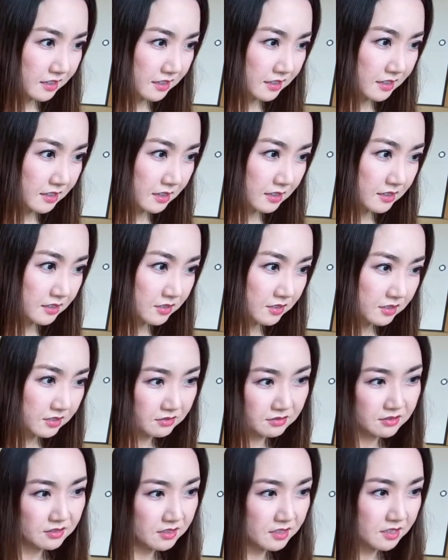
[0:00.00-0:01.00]
that's
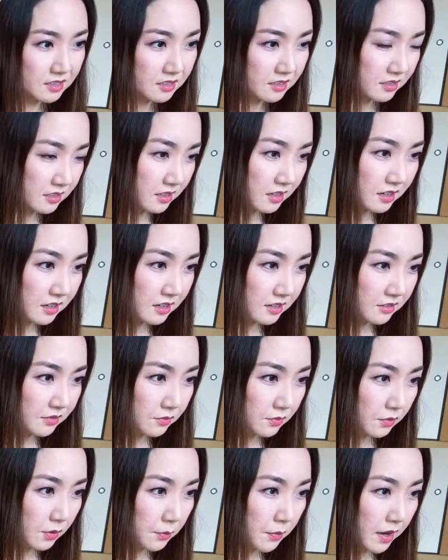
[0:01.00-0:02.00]
just
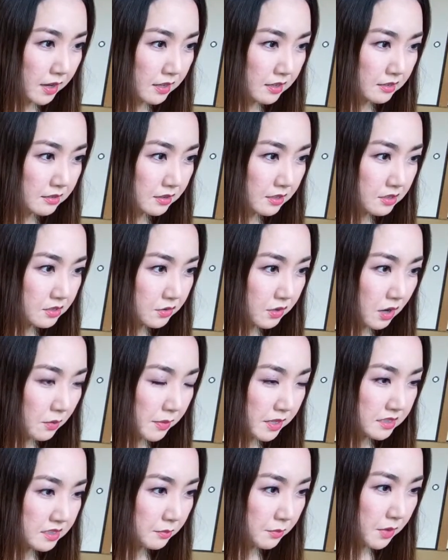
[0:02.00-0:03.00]
remind this
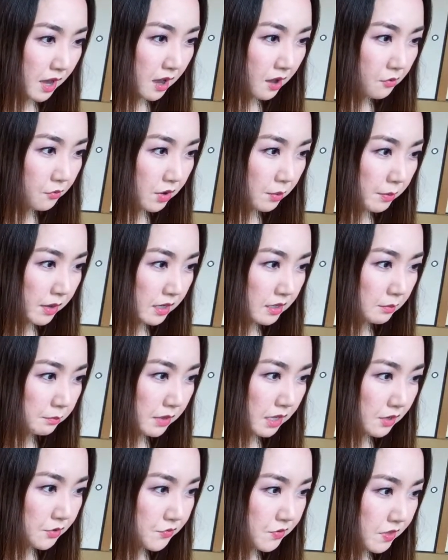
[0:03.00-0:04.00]
comment somehow reminded
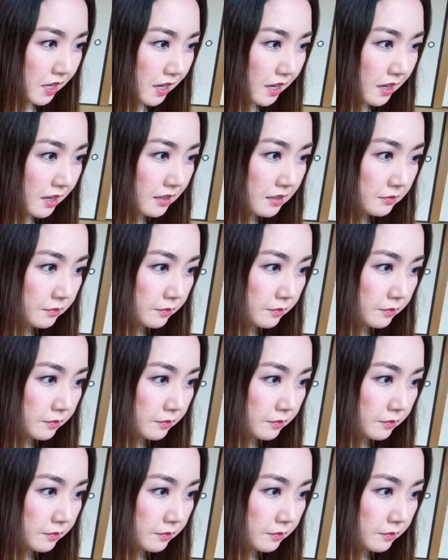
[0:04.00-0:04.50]
me of that.